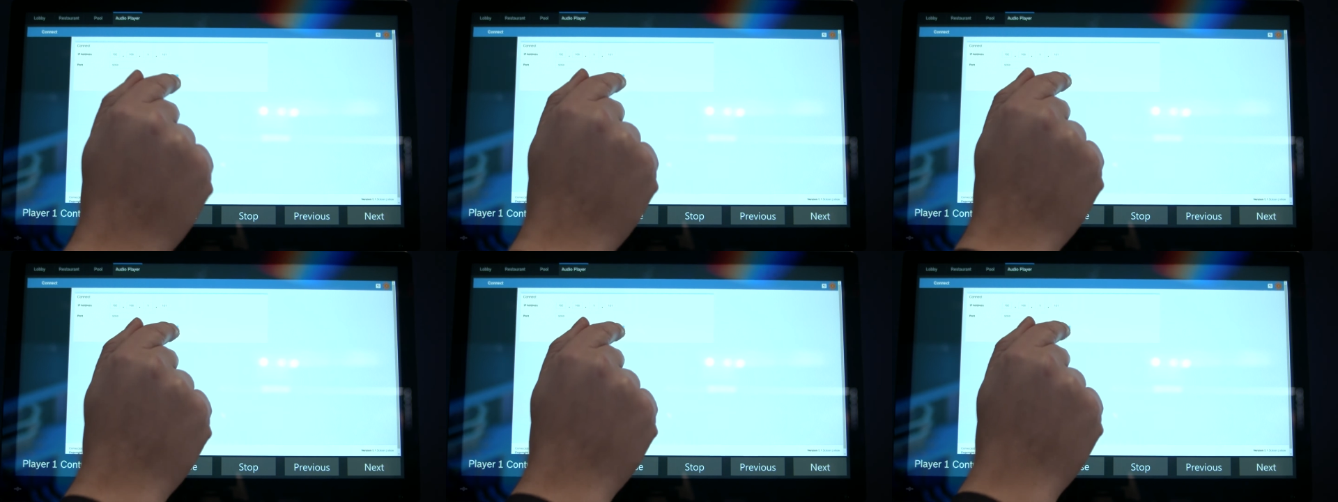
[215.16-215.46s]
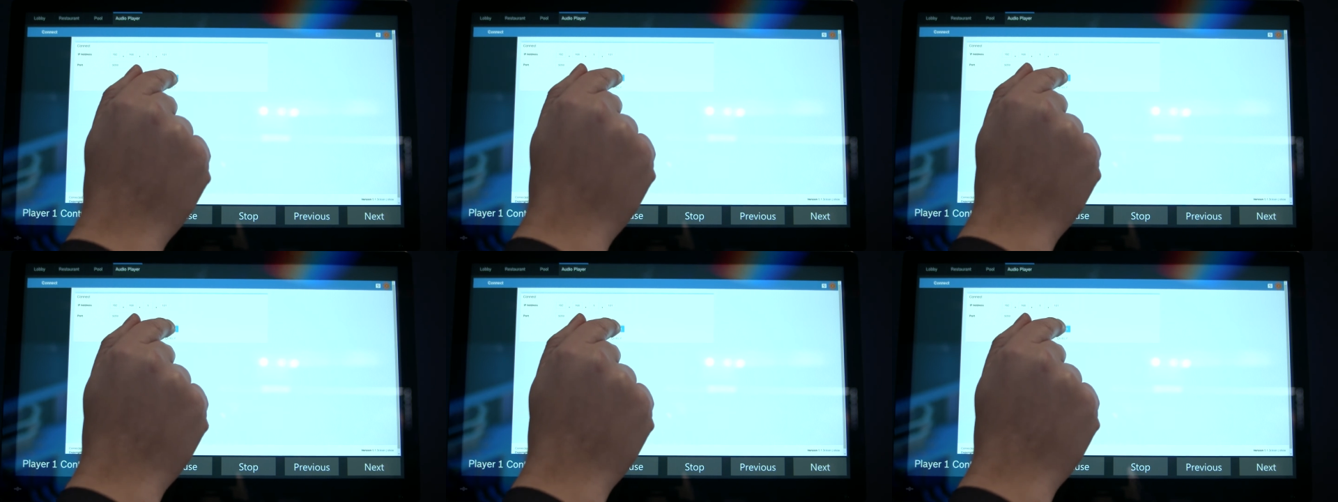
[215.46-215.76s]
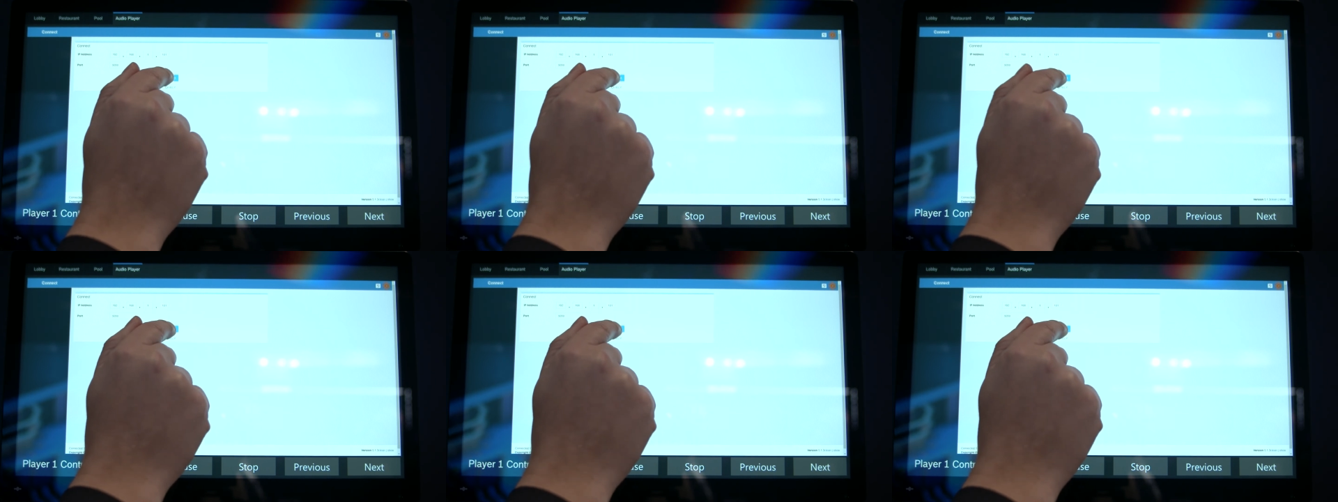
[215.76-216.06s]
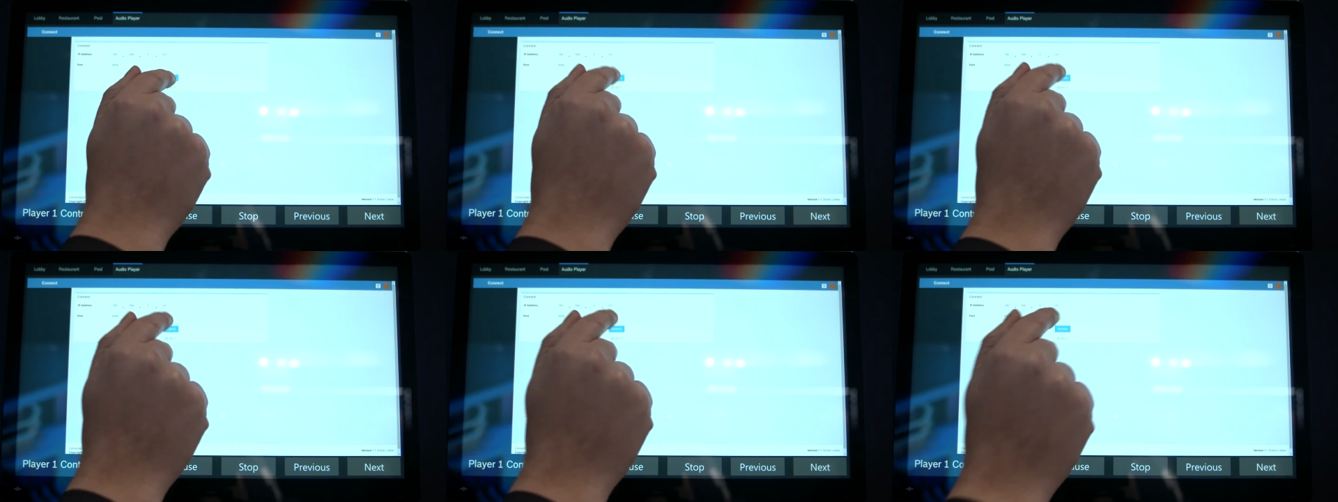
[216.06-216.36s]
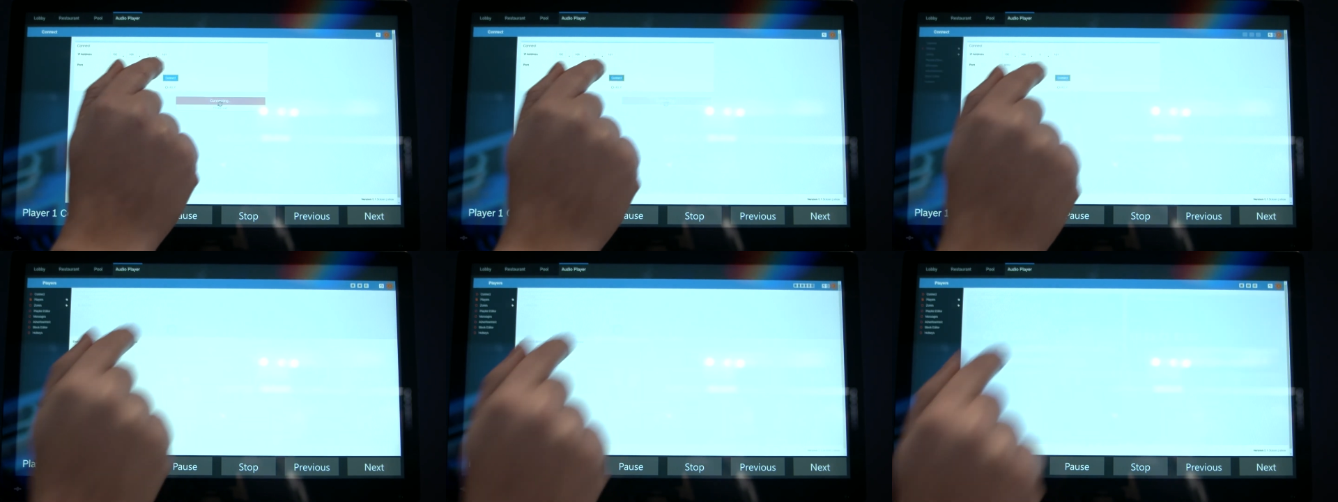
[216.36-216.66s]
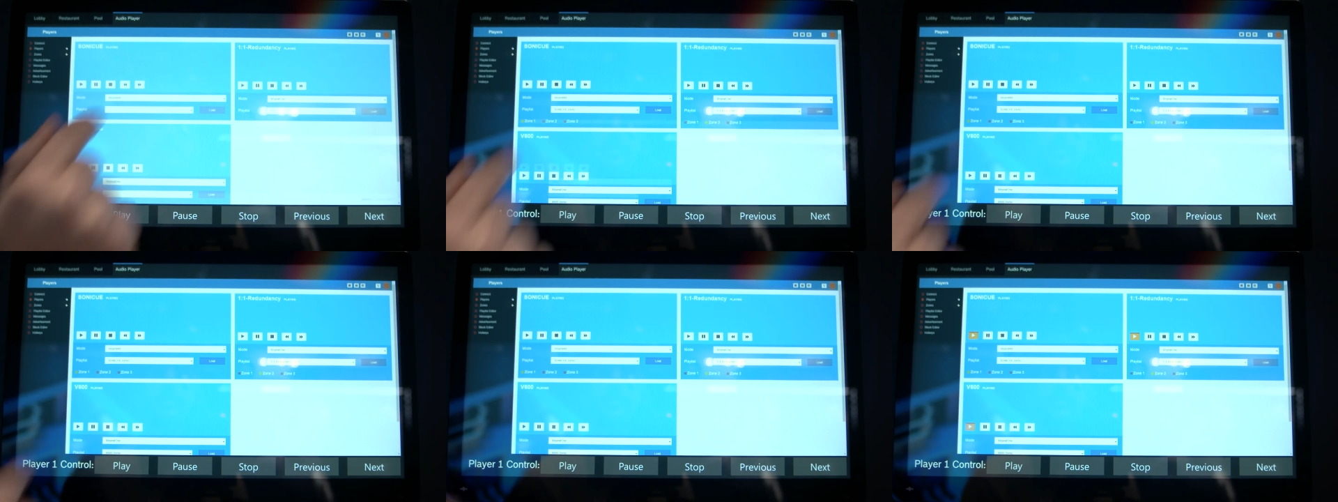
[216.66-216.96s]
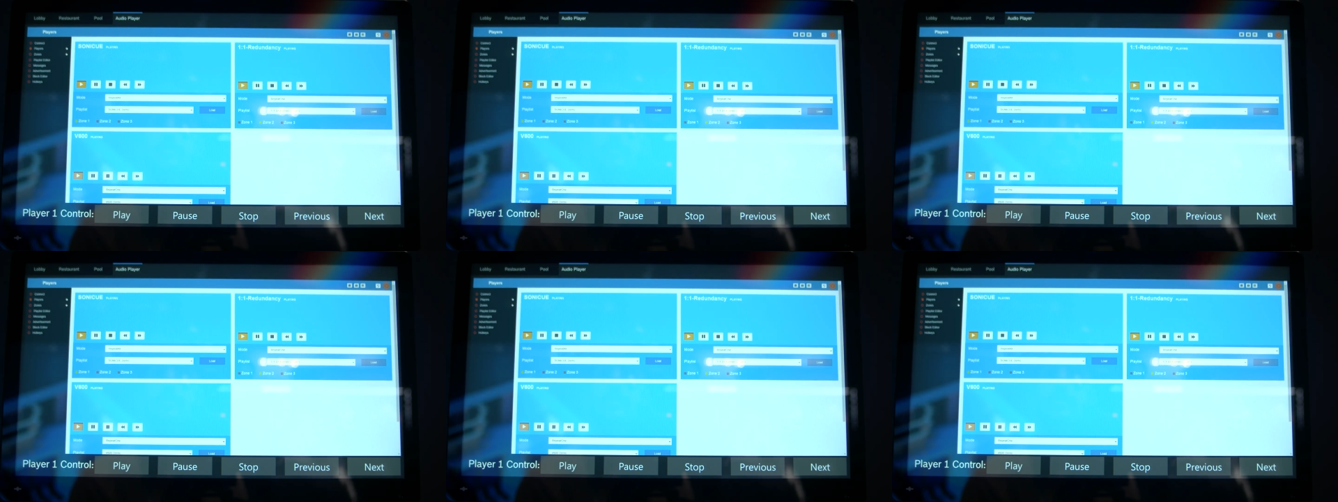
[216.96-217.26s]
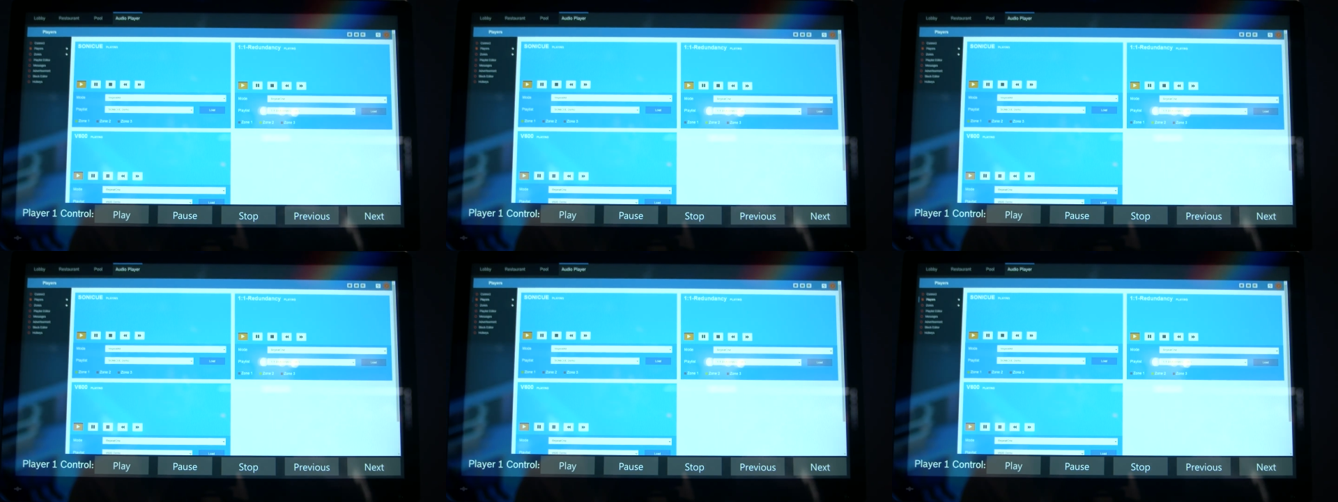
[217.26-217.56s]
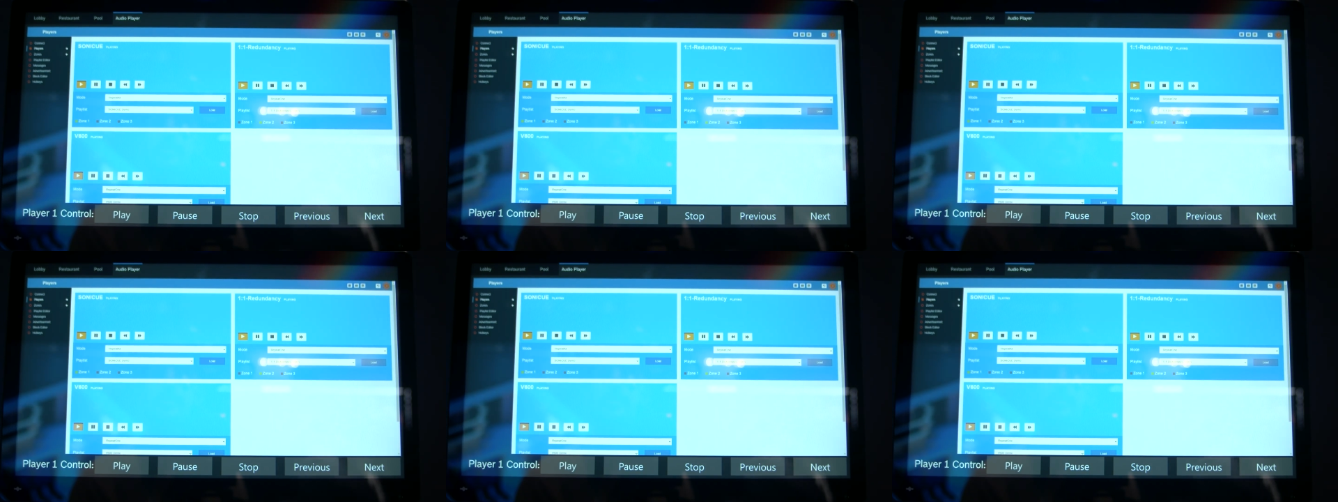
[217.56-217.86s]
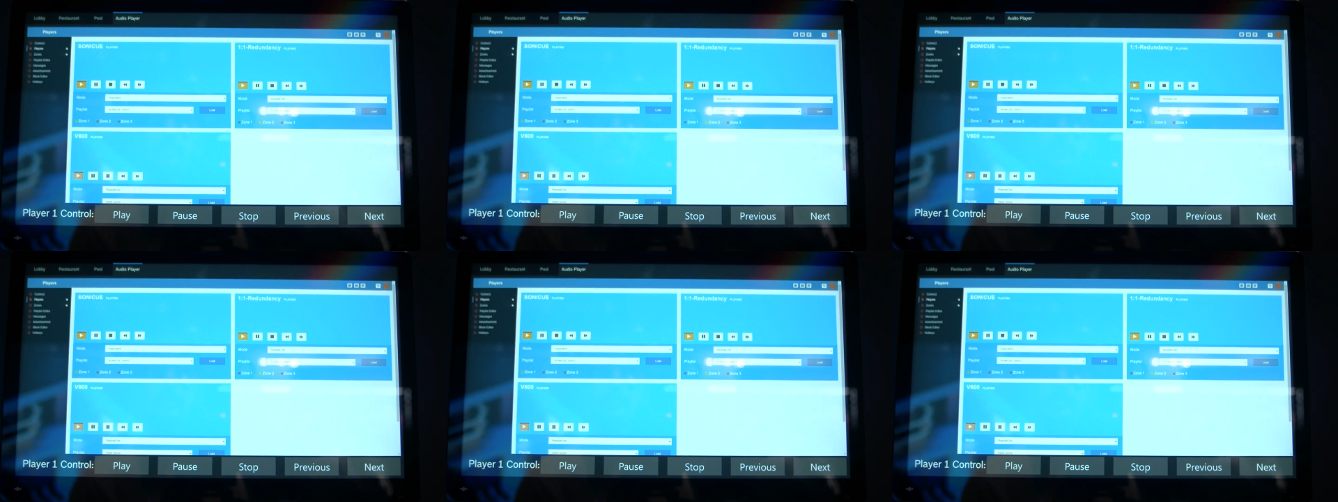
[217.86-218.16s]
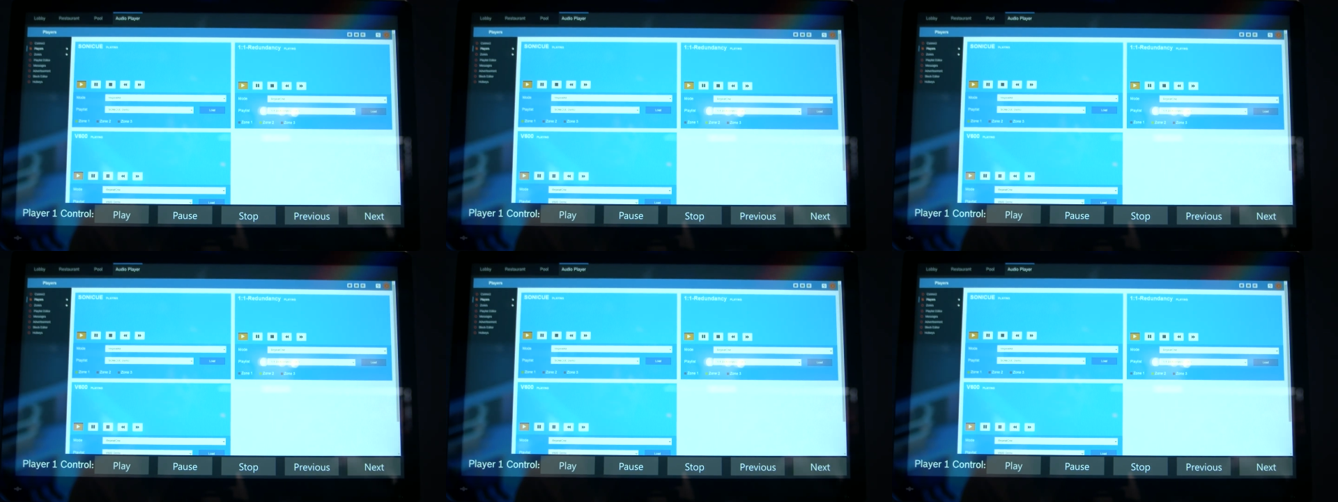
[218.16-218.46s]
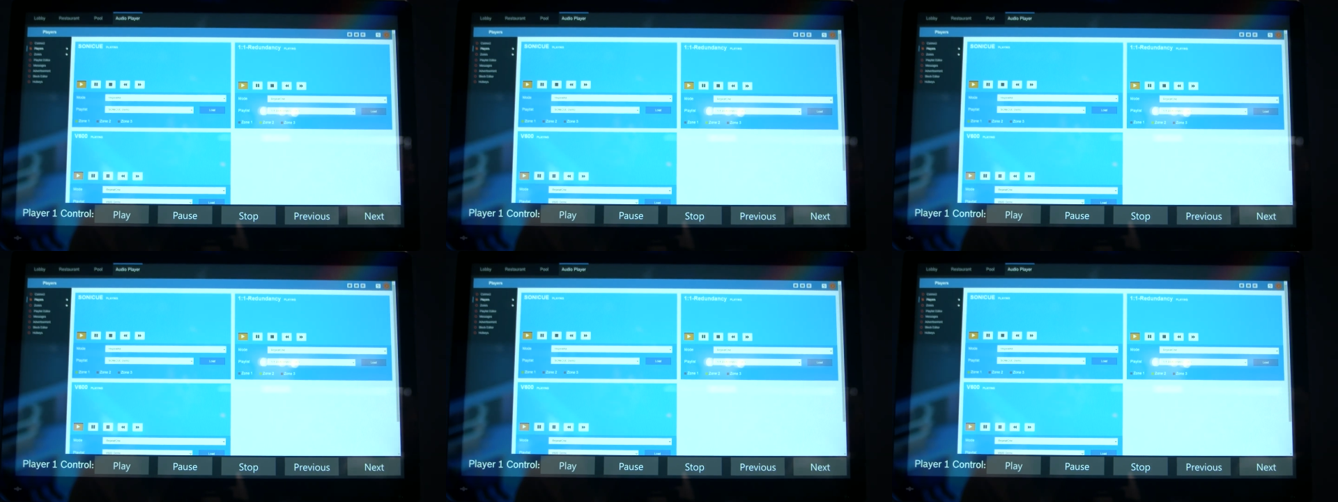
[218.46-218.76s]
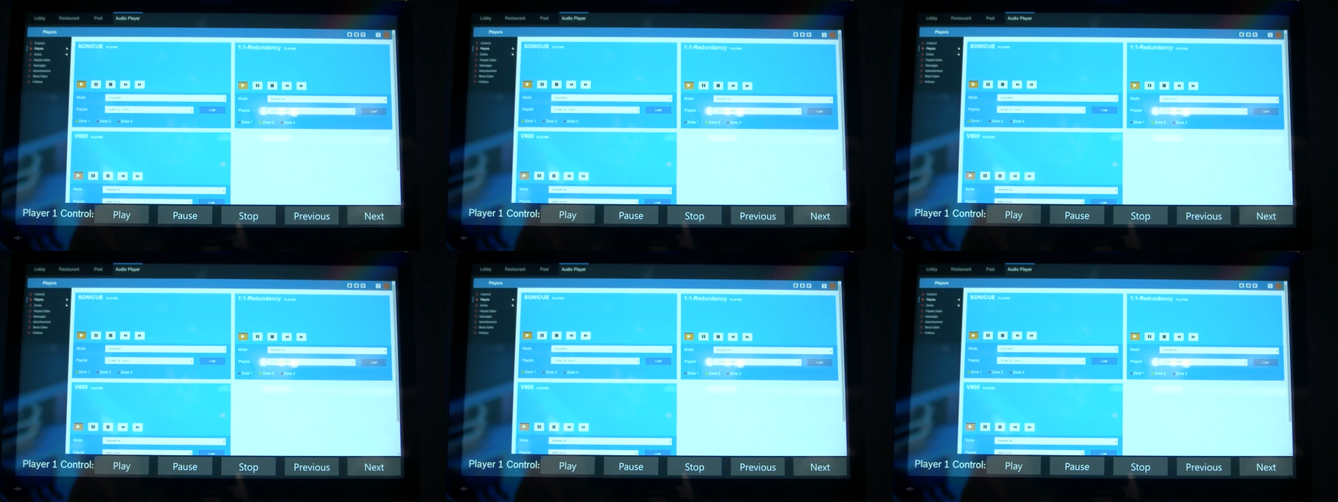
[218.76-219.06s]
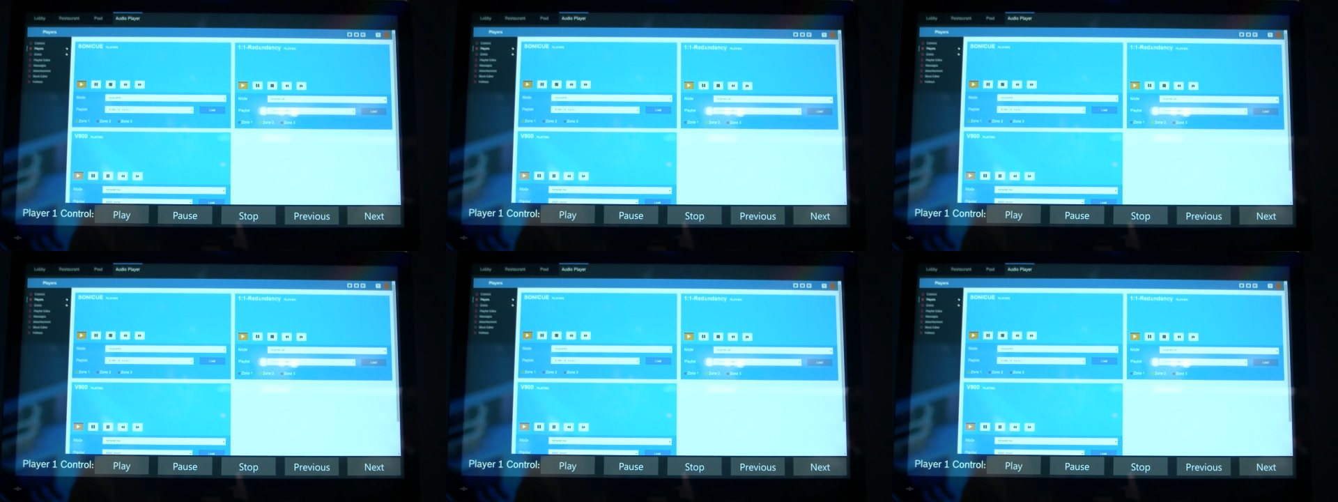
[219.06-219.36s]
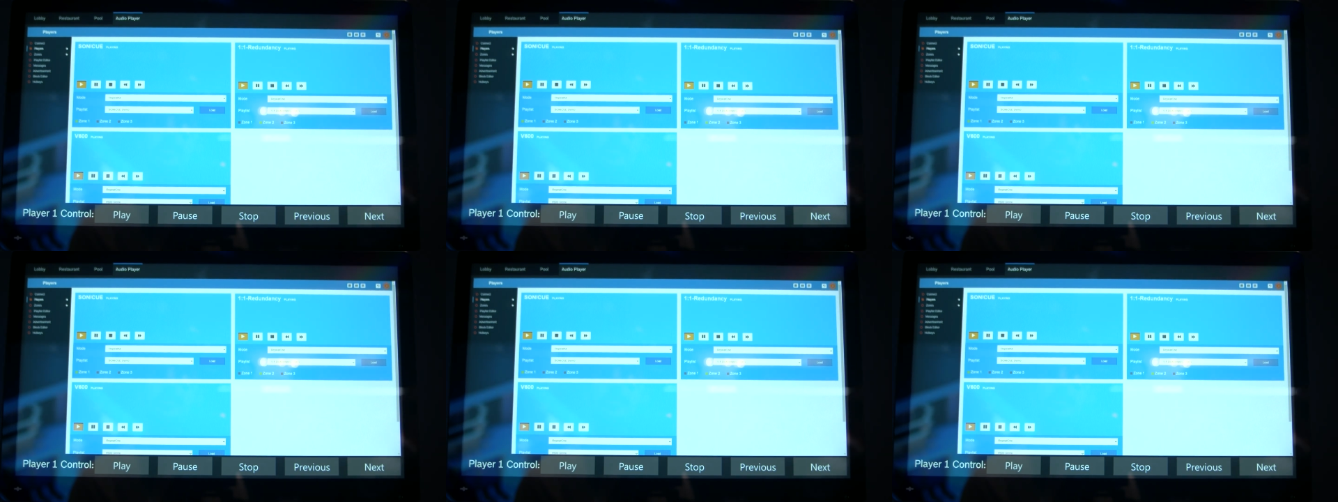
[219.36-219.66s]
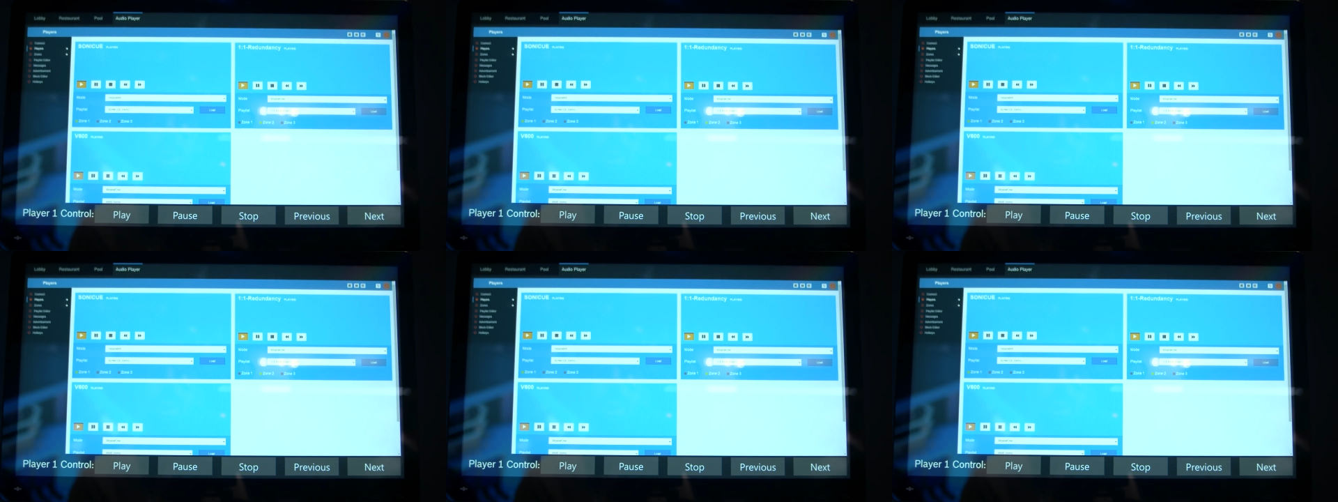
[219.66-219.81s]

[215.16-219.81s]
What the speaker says: (no speaker visible)